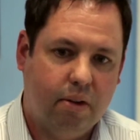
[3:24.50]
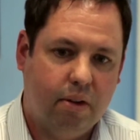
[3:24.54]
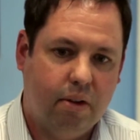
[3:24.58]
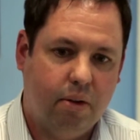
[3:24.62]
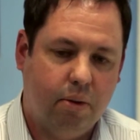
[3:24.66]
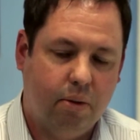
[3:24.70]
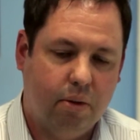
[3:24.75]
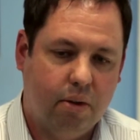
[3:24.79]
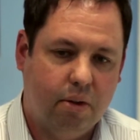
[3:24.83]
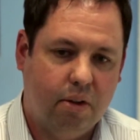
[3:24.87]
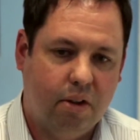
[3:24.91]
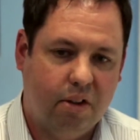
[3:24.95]

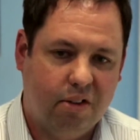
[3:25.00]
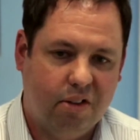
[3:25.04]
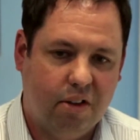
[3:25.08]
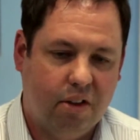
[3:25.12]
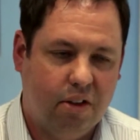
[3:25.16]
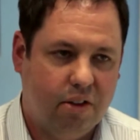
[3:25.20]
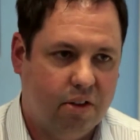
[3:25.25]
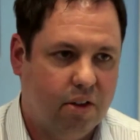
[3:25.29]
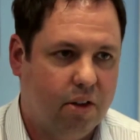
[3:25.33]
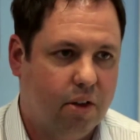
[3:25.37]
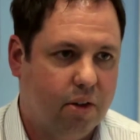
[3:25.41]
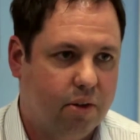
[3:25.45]

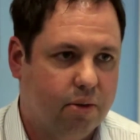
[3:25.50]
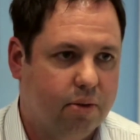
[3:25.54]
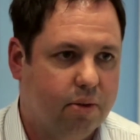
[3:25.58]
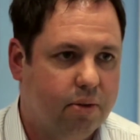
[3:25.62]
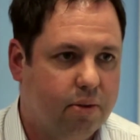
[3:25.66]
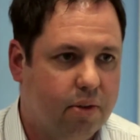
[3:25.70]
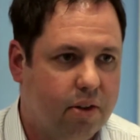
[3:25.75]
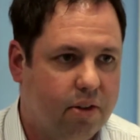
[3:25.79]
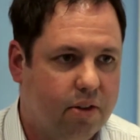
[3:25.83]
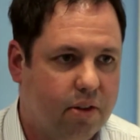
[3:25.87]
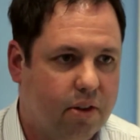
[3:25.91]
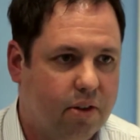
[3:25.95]
It's a lot
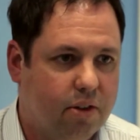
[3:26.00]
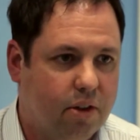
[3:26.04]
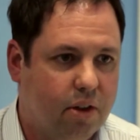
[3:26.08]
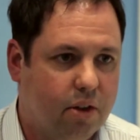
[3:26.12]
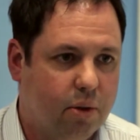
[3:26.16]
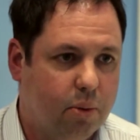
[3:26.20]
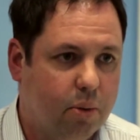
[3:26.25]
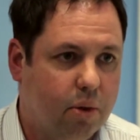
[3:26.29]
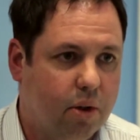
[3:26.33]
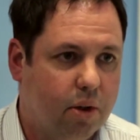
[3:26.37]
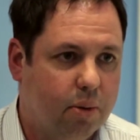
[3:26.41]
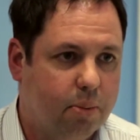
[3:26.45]

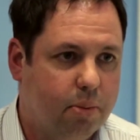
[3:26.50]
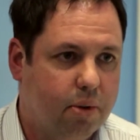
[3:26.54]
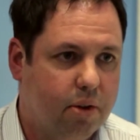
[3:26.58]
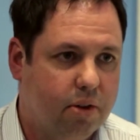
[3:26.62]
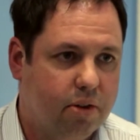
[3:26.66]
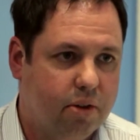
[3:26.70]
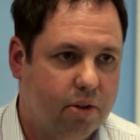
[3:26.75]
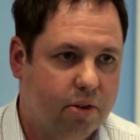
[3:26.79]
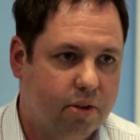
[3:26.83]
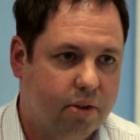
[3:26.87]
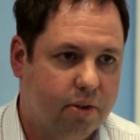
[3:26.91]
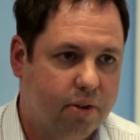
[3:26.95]
of work, but
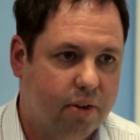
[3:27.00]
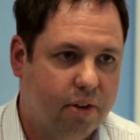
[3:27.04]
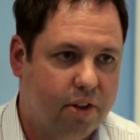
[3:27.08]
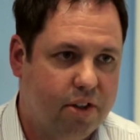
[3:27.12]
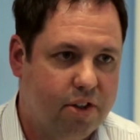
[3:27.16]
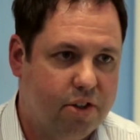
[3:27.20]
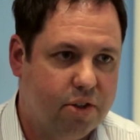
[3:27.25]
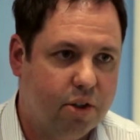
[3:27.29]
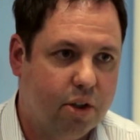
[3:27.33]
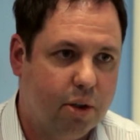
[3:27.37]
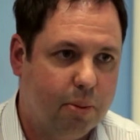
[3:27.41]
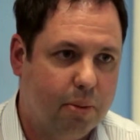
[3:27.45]
it's also very
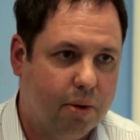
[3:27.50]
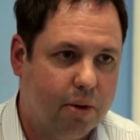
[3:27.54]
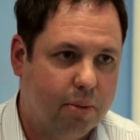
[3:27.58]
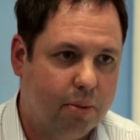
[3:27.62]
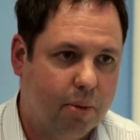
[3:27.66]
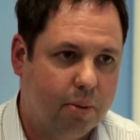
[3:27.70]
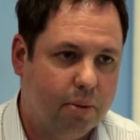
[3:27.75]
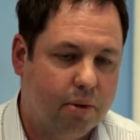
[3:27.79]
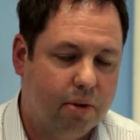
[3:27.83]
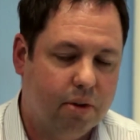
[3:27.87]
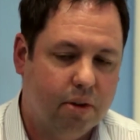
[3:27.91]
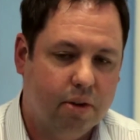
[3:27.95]
enjoyable at the
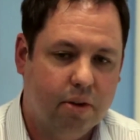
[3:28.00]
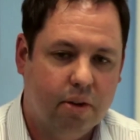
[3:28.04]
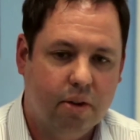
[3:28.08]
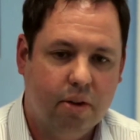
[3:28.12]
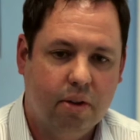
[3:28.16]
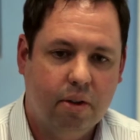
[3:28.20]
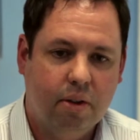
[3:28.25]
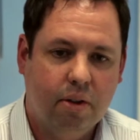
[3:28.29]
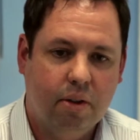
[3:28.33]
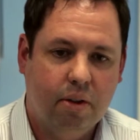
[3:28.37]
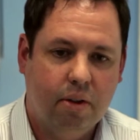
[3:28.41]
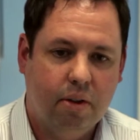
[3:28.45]
moment.
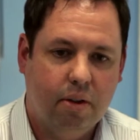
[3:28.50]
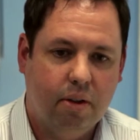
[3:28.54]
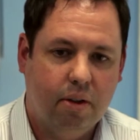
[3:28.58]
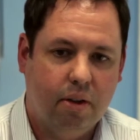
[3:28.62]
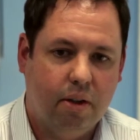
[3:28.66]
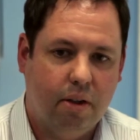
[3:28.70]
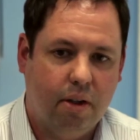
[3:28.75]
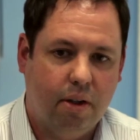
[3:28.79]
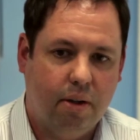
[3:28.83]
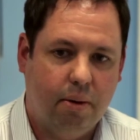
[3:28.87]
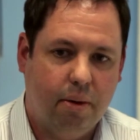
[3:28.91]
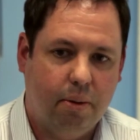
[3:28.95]

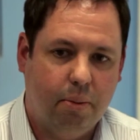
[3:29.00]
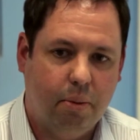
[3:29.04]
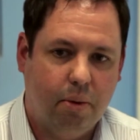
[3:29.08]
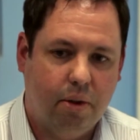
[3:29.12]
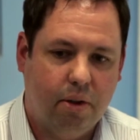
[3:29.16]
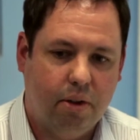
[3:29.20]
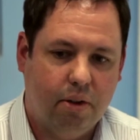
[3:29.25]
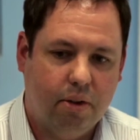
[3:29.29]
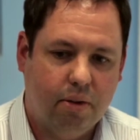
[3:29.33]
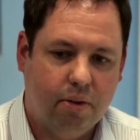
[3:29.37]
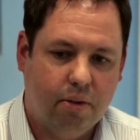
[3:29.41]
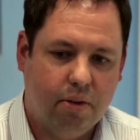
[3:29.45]
And we're
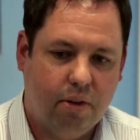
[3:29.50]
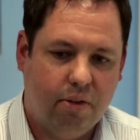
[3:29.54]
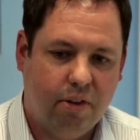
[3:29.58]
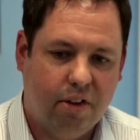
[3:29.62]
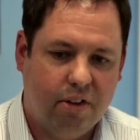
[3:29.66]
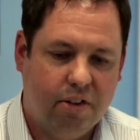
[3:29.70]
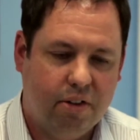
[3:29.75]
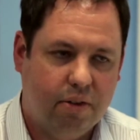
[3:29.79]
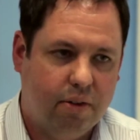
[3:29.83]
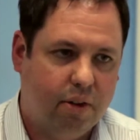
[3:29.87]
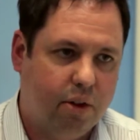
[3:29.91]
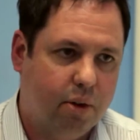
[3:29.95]
in a
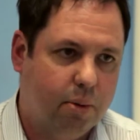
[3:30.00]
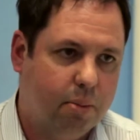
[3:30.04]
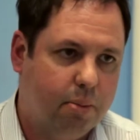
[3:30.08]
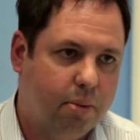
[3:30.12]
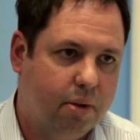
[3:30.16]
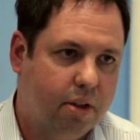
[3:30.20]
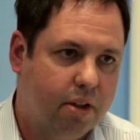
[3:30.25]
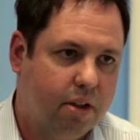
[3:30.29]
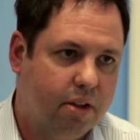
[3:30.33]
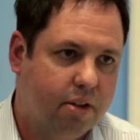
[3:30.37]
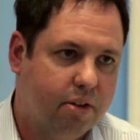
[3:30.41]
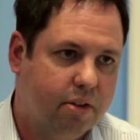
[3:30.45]
relatively good
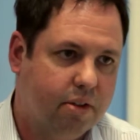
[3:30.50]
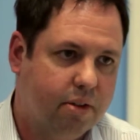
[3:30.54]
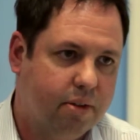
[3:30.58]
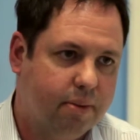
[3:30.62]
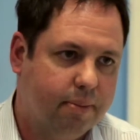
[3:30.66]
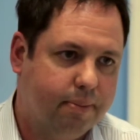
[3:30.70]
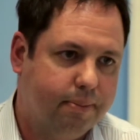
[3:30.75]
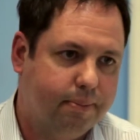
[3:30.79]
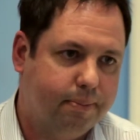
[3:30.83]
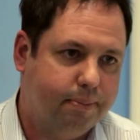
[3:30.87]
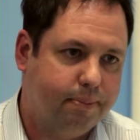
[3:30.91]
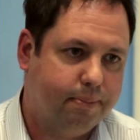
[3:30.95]
place.
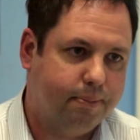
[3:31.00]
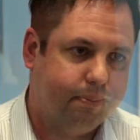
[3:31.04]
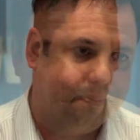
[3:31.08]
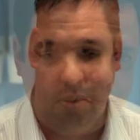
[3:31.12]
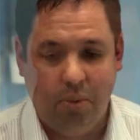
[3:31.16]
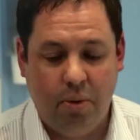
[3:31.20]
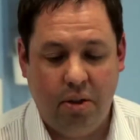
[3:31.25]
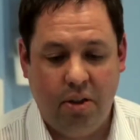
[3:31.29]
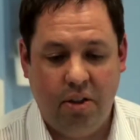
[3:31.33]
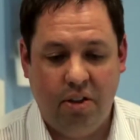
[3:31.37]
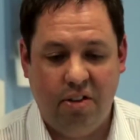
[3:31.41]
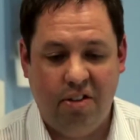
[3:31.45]

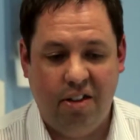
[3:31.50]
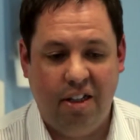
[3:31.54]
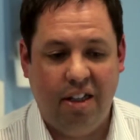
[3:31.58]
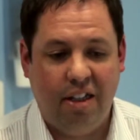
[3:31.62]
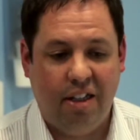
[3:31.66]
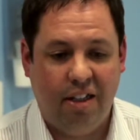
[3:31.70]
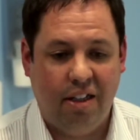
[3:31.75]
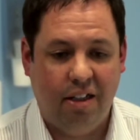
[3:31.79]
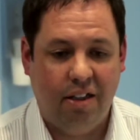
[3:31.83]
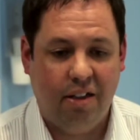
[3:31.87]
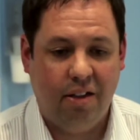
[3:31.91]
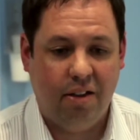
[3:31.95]
When you're
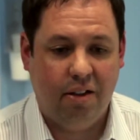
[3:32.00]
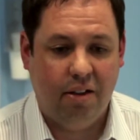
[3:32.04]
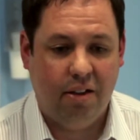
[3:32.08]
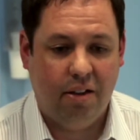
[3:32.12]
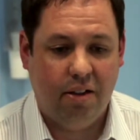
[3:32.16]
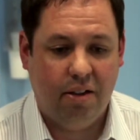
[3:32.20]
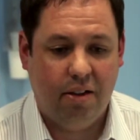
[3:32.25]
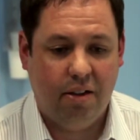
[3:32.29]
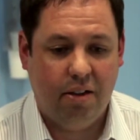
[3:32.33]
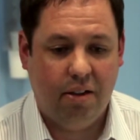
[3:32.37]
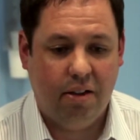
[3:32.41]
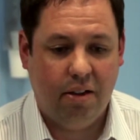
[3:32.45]
taking,
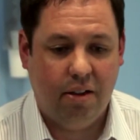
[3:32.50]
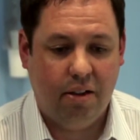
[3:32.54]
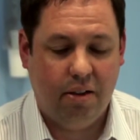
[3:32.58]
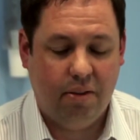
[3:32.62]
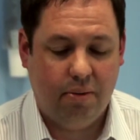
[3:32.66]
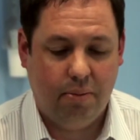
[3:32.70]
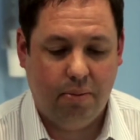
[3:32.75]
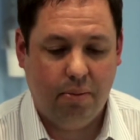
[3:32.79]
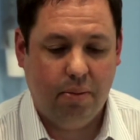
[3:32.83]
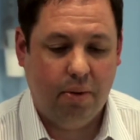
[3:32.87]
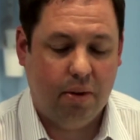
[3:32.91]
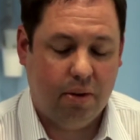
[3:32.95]

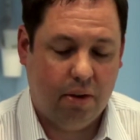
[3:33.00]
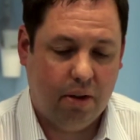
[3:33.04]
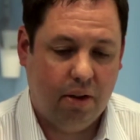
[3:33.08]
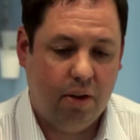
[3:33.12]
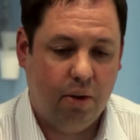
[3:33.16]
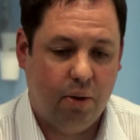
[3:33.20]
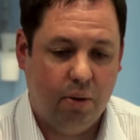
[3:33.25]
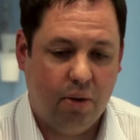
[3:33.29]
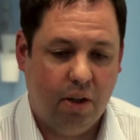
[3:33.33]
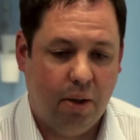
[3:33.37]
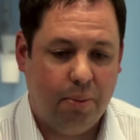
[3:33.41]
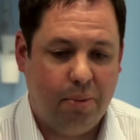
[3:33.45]
a
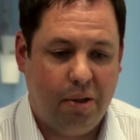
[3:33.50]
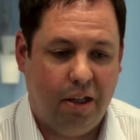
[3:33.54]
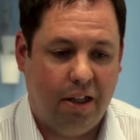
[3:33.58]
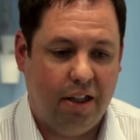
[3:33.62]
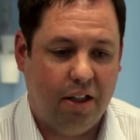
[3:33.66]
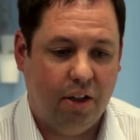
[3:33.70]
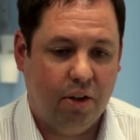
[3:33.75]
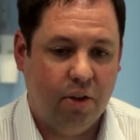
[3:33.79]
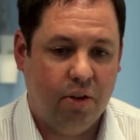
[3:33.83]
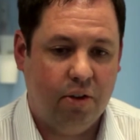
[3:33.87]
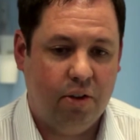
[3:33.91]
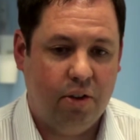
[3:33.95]
company
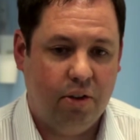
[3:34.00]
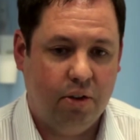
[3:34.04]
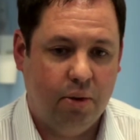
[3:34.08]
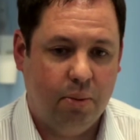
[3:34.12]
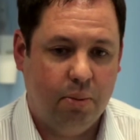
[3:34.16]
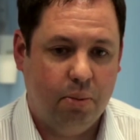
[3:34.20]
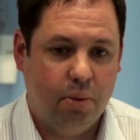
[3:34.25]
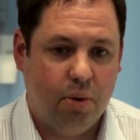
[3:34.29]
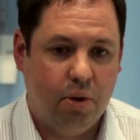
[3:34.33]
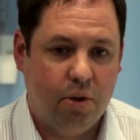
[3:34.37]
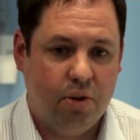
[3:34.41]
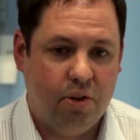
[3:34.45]
like Condies
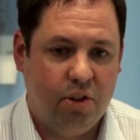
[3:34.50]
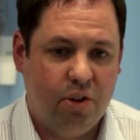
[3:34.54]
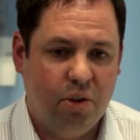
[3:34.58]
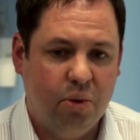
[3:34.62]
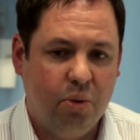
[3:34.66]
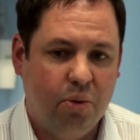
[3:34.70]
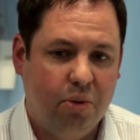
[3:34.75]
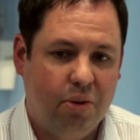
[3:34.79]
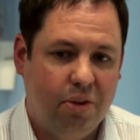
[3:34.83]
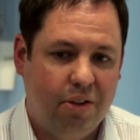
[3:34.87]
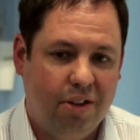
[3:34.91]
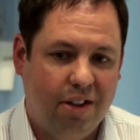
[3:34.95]
on board, you
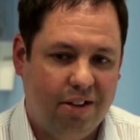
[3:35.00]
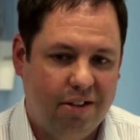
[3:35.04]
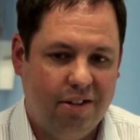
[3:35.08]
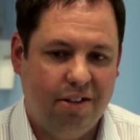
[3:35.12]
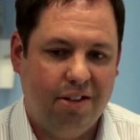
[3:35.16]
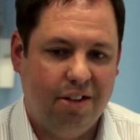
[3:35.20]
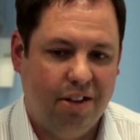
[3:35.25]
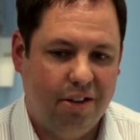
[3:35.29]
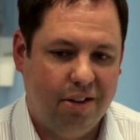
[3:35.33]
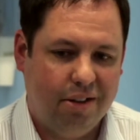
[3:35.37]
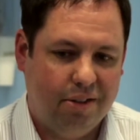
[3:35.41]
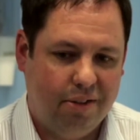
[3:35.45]
don't
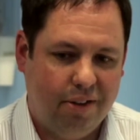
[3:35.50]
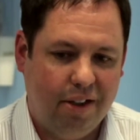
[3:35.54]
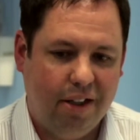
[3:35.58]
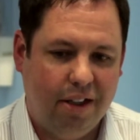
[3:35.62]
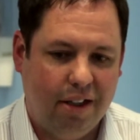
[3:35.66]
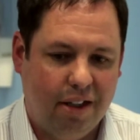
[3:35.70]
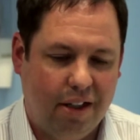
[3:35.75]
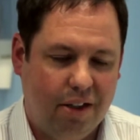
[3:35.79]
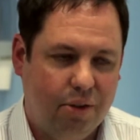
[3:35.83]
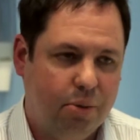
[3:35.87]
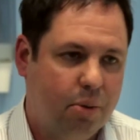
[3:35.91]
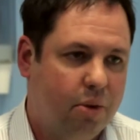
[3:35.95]
necessarily
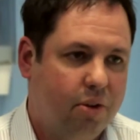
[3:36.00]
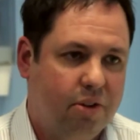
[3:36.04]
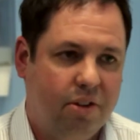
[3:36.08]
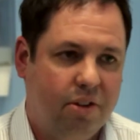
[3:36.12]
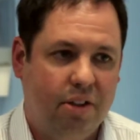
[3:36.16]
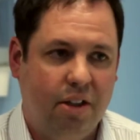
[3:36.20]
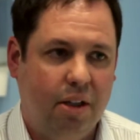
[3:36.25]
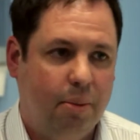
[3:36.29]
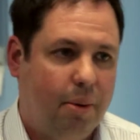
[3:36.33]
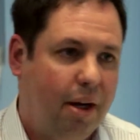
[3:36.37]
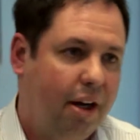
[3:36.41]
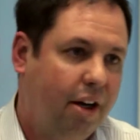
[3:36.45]
realise what's
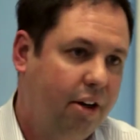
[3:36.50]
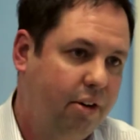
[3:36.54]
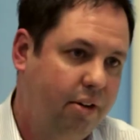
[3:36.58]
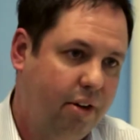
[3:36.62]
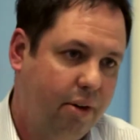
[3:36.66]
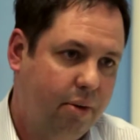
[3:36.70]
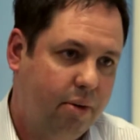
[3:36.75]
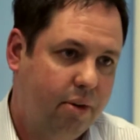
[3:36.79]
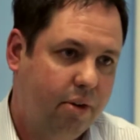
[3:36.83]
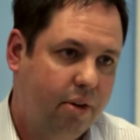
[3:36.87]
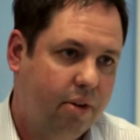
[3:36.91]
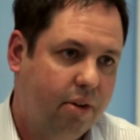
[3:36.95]
in the
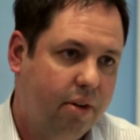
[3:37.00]
background.